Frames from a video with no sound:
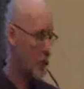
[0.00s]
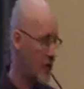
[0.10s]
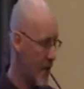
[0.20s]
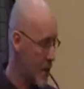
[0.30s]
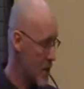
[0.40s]
How
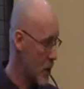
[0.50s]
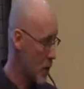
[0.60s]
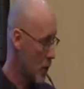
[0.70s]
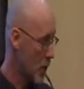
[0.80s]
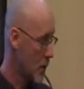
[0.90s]
dare
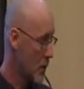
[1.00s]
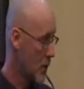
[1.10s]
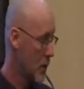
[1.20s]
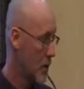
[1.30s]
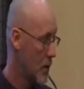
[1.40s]
you?
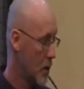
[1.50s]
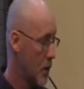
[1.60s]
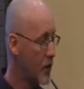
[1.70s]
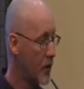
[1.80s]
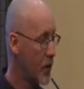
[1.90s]

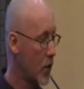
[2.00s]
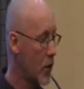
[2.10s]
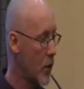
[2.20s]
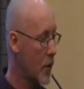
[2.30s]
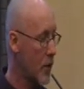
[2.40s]
Well, you see,
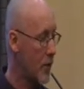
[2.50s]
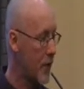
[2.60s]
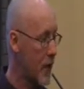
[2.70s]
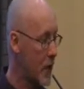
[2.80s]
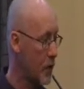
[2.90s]
her
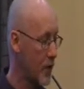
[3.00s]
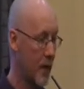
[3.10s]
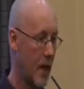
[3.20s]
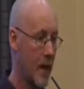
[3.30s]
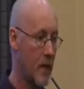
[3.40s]
fee
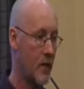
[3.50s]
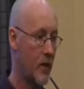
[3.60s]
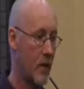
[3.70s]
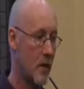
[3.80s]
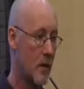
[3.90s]
was on the line,
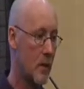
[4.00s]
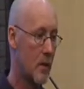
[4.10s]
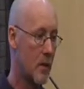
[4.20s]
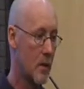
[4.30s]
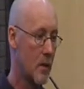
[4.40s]
you see.
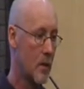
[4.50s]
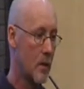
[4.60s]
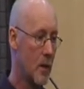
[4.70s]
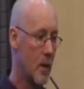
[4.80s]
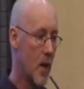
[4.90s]

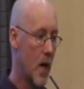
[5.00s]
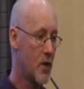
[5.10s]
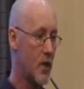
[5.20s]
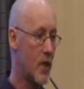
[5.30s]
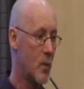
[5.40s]

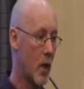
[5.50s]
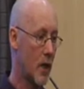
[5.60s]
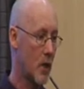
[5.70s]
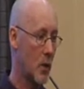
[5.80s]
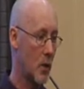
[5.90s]
And she didn't
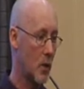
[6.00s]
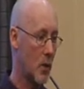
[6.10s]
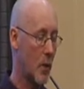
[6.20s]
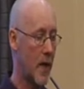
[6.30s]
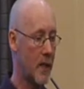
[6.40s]
want
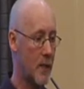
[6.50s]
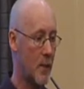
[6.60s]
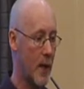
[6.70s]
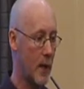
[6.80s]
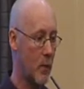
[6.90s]
to go back
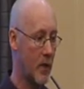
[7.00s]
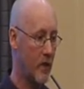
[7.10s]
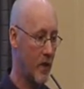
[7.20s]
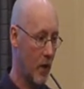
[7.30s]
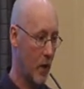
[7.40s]
to the bank
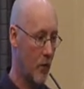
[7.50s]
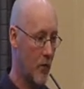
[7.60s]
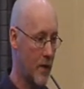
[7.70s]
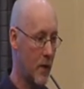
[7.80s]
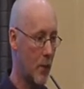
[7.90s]
with this thing
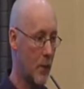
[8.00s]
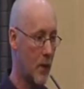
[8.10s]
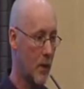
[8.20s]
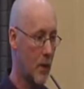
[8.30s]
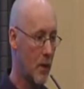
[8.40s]
all written
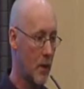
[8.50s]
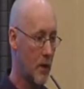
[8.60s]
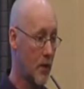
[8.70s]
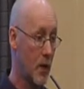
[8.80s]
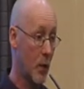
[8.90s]
up.
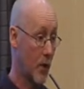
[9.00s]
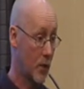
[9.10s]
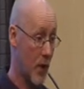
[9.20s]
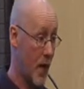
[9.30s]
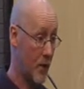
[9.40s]
She didn't
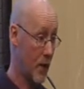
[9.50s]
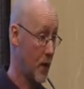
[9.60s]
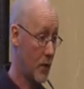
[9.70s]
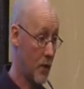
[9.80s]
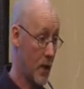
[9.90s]
want to draft
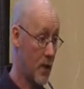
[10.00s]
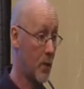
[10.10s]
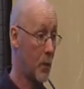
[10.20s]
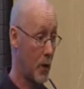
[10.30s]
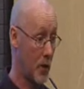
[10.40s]
a
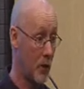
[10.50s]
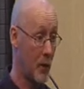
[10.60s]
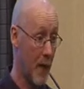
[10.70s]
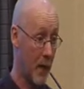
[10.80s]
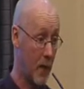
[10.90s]
contract and put it
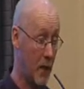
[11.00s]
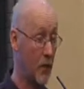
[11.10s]
to the bank.